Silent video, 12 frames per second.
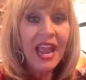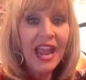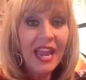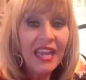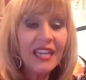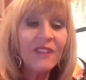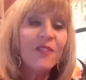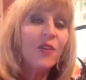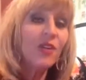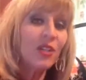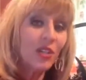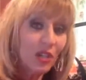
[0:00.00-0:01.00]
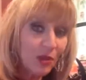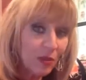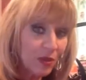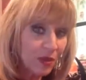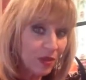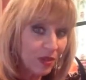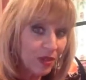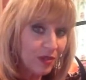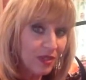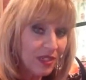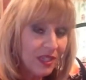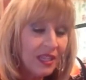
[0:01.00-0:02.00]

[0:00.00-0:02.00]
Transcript: And if you're a new recruit